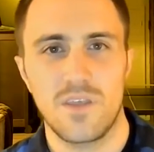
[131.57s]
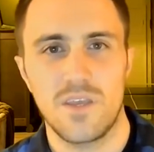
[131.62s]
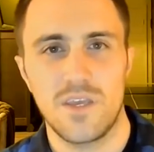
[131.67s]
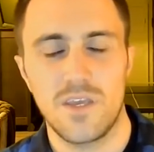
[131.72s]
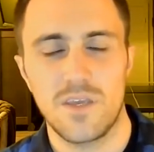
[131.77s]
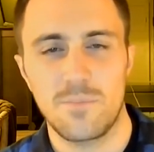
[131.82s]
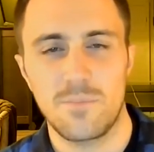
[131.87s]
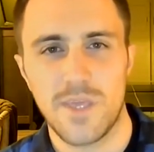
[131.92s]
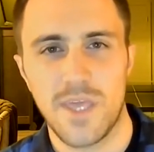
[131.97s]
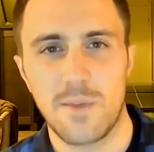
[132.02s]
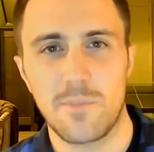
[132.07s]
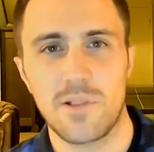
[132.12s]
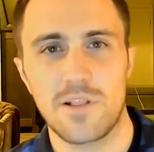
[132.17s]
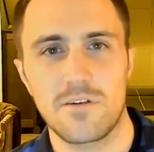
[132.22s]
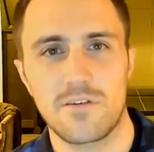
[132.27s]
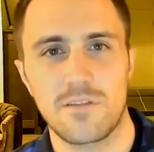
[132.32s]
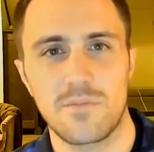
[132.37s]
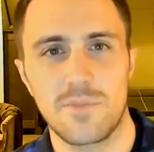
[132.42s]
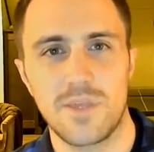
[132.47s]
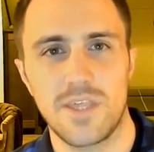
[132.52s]
It became clear
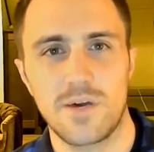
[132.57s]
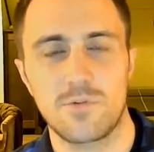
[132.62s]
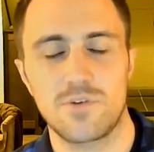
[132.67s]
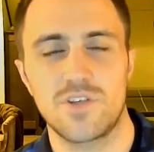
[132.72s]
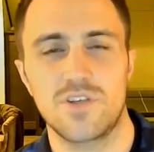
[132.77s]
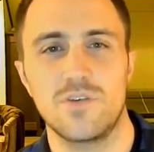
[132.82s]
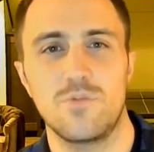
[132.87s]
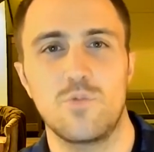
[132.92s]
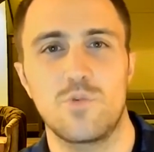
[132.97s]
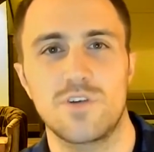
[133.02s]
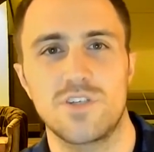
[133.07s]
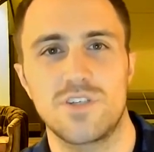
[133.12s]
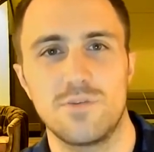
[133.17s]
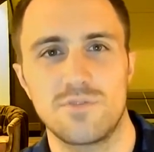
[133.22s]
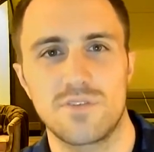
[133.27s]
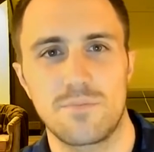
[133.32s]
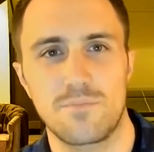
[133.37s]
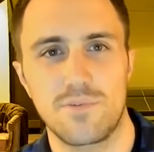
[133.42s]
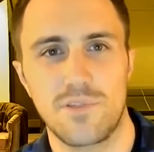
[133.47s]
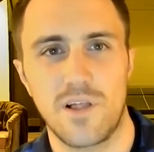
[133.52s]
to me that what she
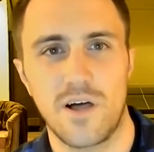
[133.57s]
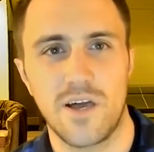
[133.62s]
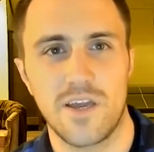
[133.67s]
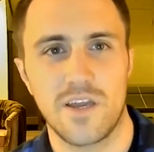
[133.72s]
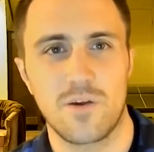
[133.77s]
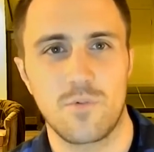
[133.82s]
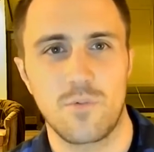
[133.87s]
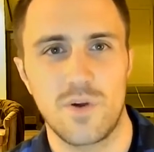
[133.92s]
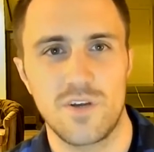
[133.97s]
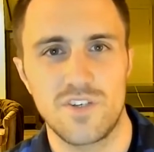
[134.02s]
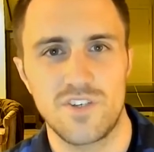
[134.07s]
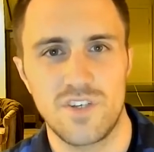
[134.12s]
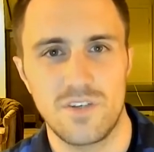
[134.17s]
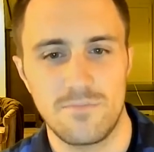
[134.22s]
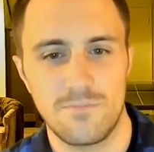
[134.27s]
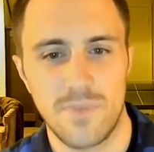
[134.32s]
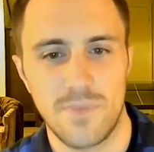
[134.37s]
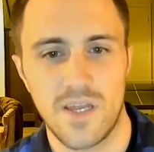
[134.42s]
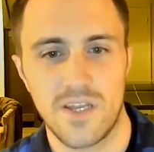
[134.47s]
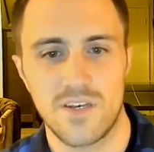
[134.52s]
was implying, or what she
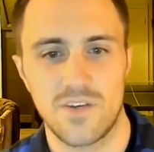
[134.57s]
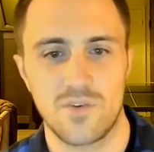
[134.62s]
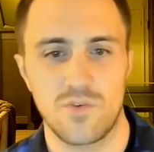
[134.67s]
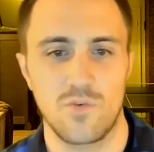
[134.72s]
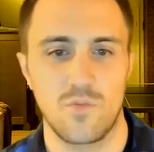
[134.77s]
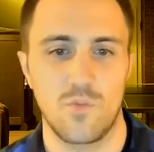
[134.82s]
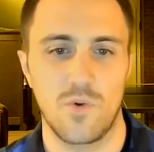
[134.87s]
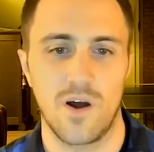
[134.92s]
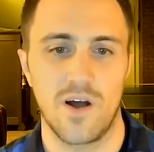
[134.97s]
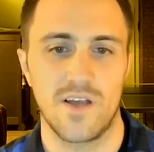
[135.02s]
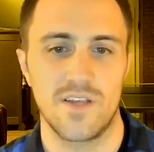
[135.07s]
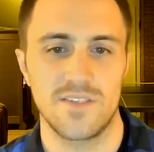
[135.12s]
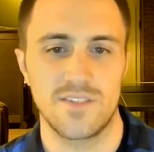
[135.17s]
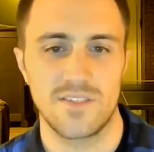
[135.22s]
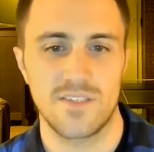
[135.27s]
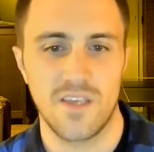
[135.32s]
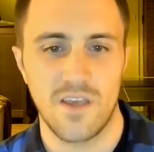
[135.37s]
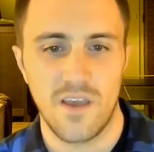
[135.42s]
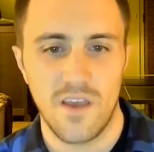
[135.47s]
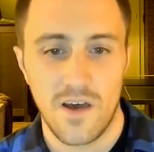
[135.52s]
meant,
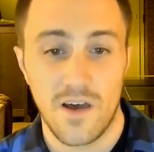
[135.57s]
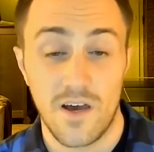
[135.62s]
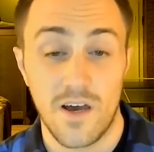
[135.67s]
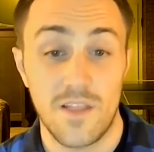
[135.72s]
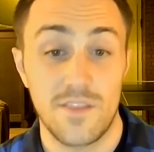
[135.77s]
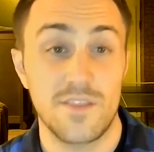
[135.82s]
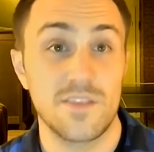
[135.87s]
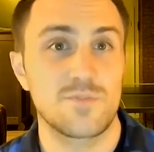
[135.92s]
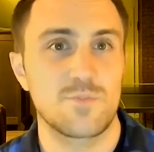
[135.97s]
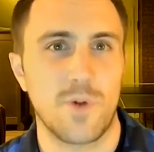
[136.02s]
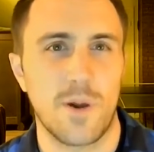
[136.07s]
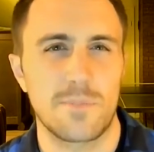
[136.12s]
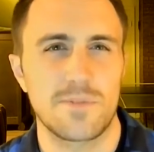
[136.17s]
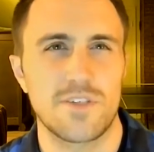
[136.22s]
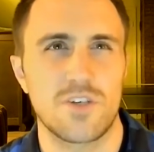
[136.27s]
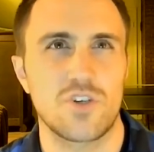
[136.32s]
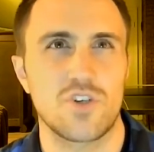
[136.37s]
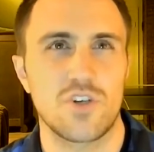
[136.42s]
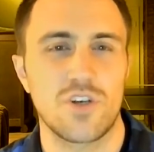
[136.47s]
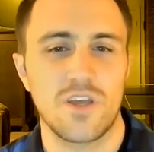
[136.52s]
was this
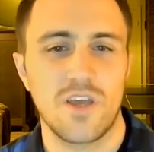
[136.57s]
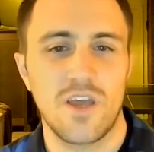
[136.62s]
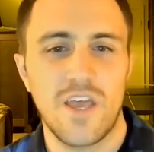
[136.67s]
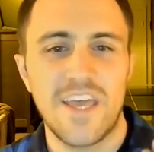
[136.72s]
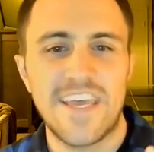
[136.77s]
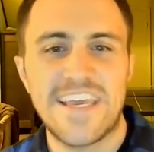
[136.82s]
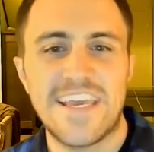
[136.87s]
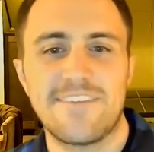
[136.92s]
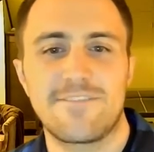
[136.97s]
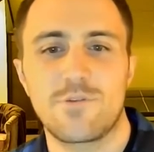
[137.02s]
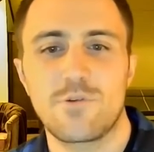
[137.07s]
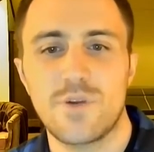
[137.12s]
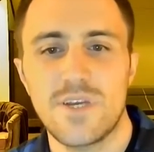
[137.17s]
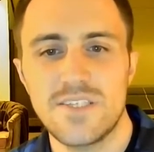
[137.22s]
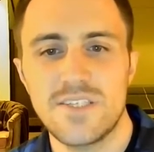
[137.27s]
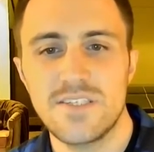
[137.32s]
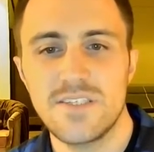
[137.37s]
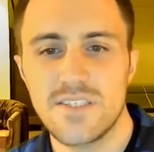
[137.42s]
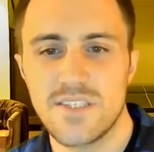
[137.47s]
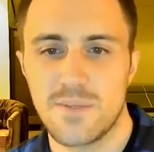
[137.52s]
proposition. If there
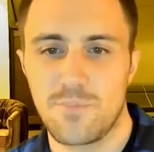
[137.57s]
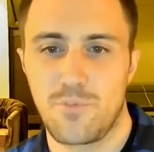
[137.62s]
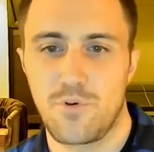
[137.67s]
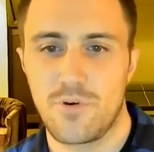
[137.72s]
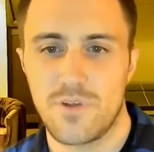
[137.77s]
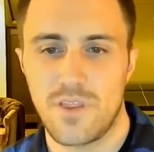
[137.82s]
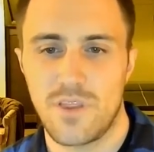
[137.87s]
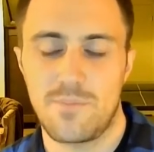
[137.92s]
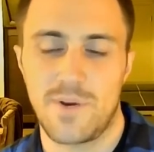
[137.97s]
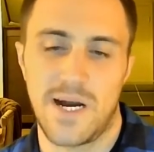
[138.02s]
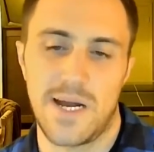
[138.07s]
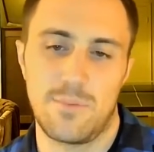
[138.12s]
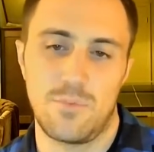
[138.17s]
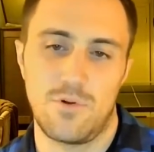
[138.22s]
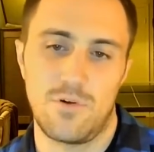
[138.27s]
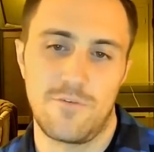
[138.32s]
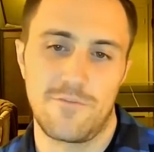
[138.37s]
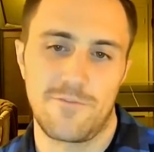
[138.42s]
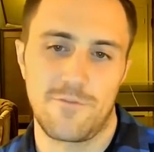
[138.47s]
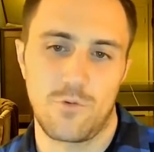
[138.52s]
isn't support in the
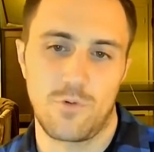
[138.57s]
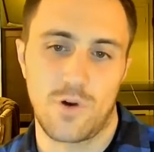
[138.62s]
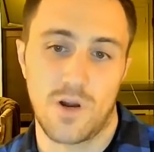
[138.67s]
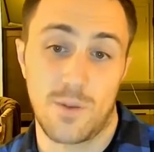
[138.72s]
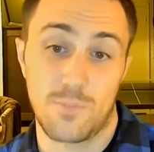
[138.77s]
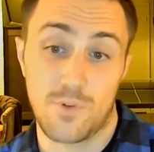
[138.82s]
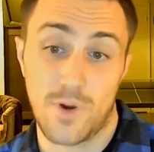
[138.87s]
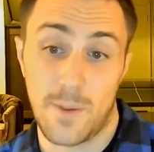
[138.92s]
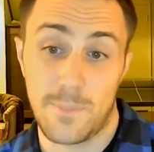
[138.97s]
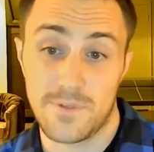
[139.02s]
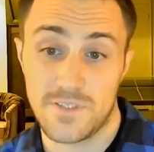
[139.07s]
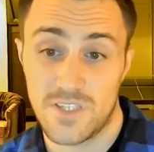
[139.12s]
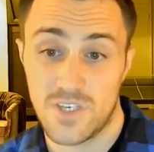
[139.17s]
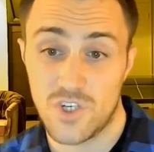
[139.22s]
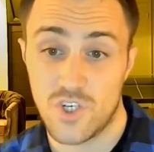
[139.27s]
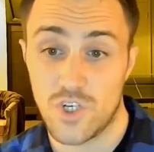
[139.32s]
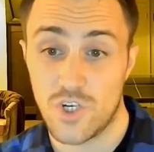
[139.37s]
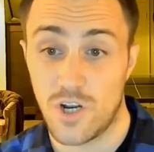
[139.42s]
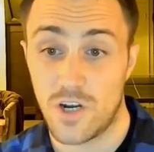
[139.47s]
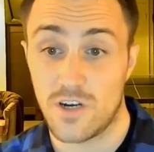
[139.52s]
Bible for a
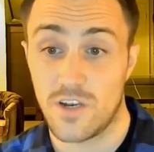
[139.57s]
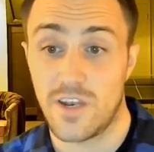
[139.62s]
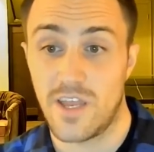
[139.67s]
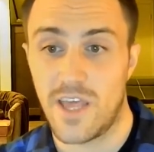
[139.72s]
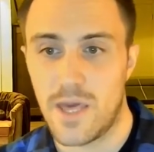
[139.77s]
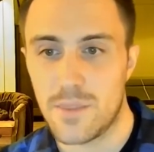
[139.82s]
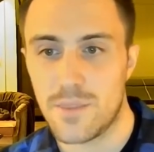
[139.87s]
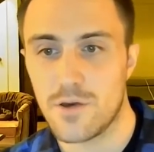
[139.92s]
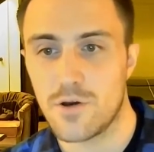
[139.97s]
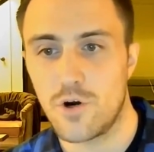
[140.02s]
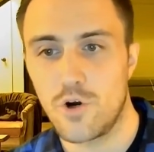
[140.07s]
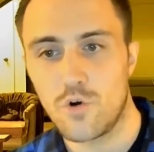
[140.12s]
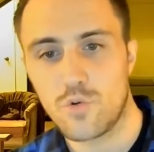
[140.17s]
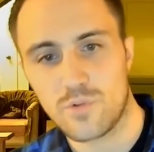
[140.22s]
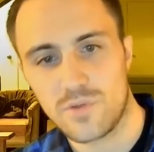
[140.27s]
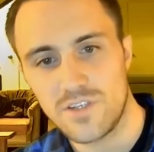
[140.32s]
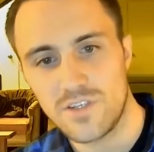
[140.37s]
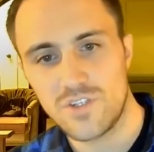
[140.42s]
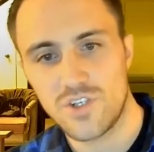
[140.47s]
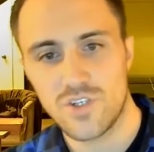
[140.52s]
proposition on an ethical,
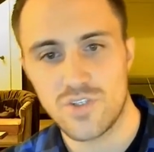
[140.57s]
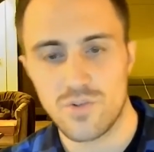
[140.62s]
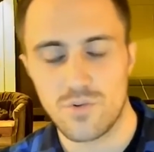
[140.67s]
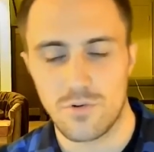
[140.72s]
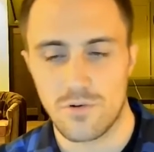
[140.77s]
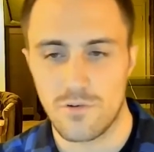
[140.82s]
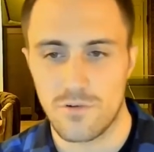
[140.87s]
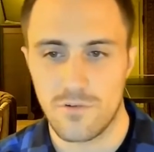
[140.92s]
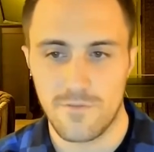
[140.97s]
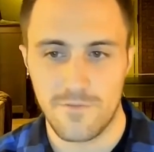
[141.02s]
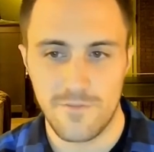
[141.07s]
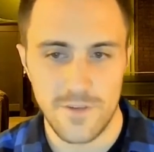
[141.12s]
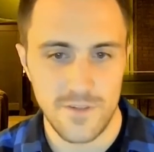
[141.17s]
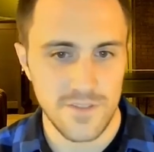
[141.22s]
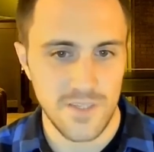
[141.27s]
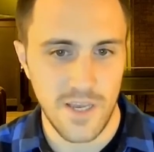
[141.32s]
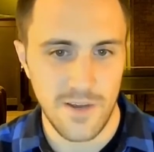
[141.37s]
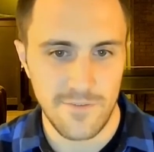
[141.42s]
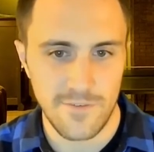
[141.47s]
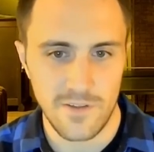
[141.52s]
religious, or
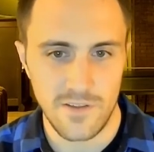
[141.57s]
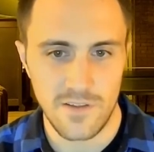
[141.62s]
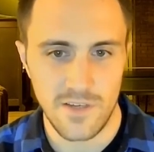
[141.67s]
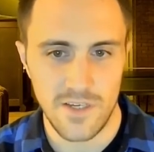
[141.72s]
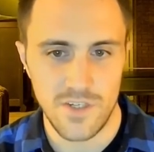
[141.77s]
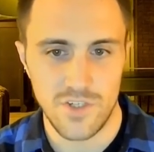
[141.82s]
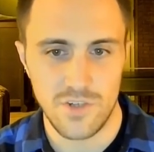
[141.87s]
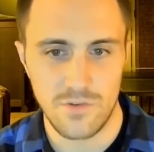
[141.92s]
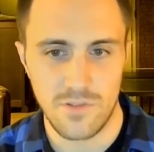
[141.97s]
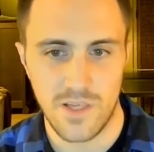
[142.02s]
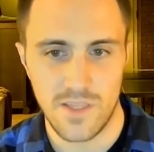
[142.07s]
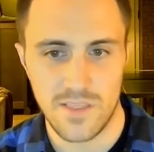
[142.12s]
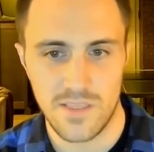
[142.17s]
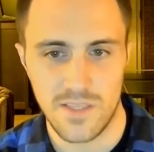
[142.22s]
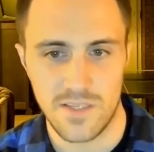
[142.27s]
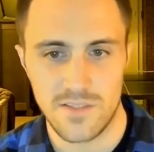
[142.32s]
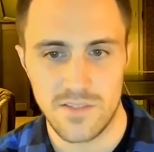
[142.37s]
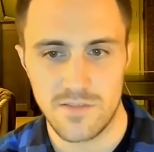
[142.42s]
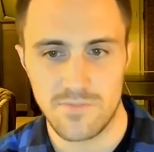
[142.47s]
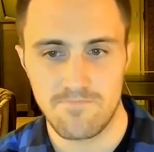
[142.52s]
philosophical issue like
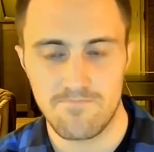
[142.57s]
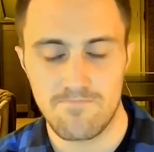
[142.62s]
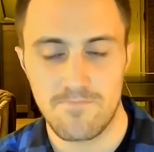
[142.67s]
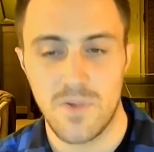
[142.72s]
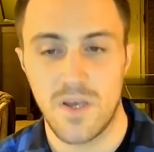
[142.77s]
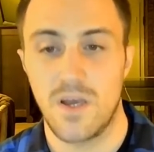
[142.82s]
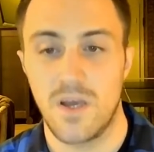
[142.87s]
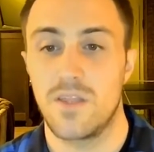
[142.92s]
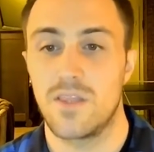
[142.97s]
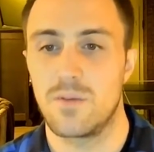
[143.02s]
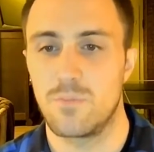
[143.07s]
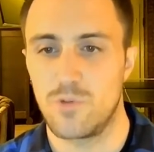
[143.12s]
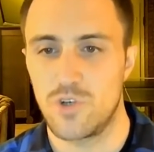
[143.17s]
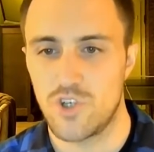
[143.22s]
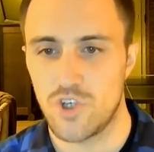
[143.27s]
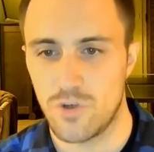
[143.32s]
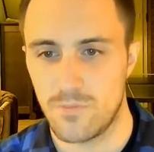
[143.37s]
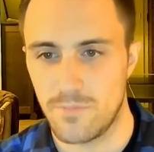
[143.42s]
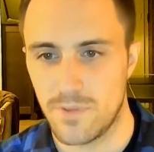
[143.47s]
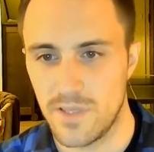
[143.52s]
this, then we
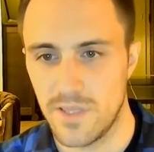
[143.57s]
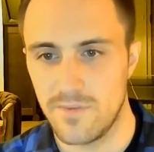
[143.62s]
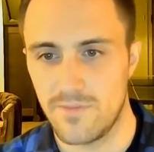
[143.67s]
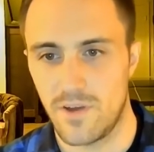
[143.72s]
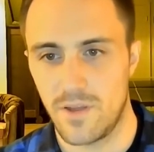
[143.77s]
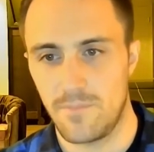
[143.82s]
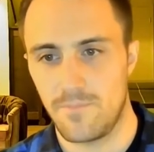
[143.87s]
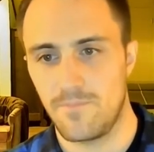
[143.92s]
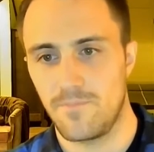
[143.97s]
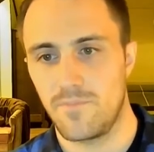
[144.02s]
shouldn't believe it.